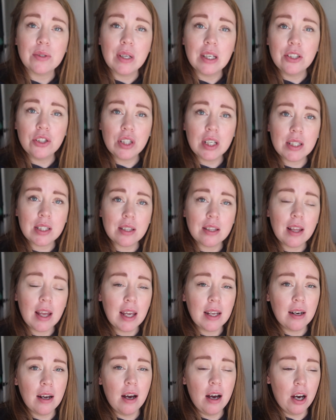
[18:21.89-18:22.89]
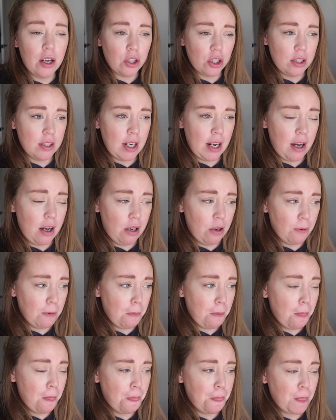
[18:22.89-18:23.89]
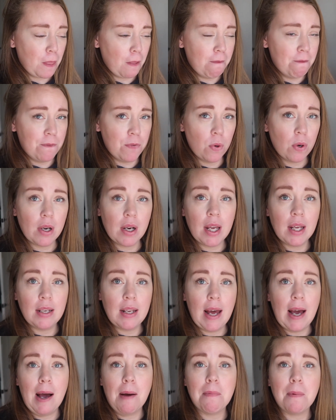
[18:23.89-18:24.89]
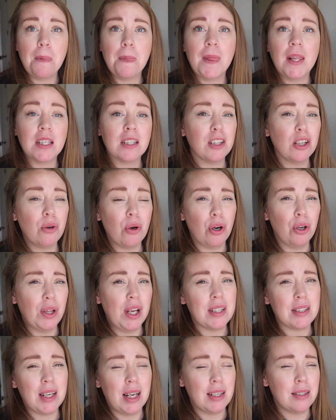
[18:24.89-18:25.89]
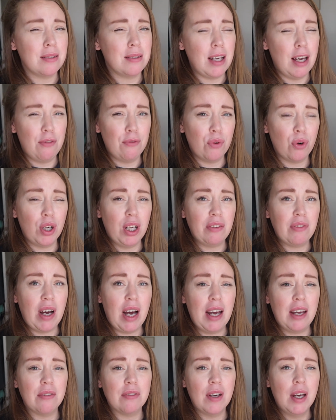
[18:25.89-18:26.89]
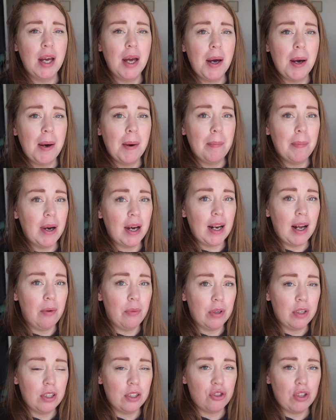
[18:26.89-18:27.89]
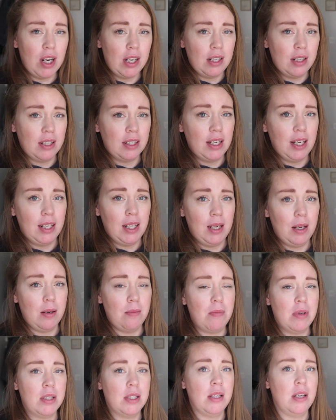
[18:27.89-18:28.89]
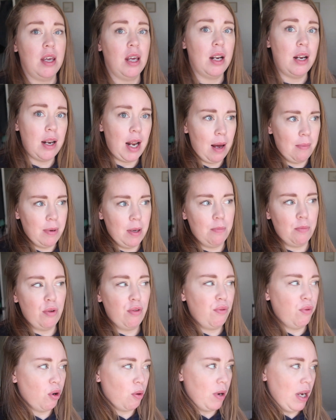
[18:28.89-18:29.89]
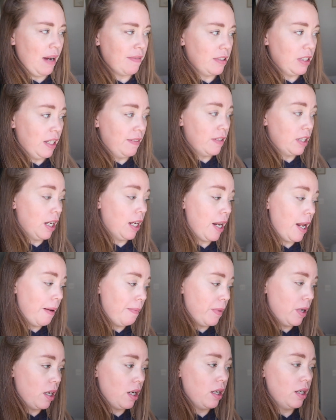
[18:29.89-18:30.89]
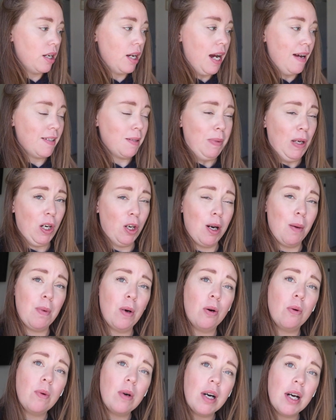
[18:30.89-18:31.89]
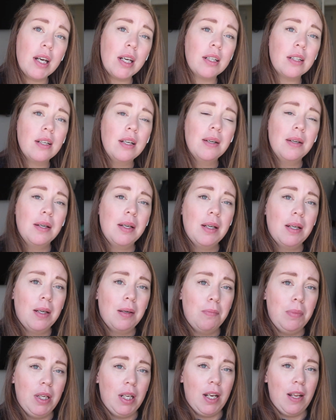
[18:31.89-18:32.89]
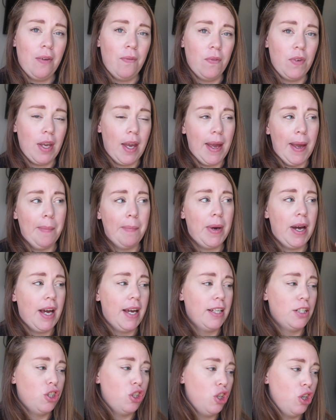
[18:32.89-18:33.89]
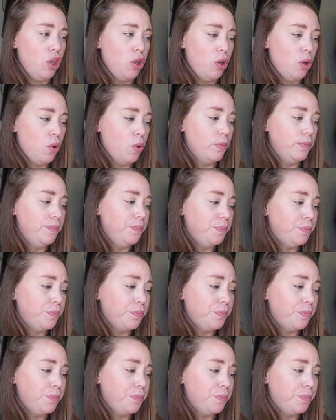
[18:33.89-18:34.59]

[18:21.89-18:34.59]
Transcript: So I just laid Hunter down for a nap. It's a little early. It's like 10.45. But i want to try to get him to get a nap in before we have to leave to get Emma. Had to pick her up at 1. Be the DMV by 2.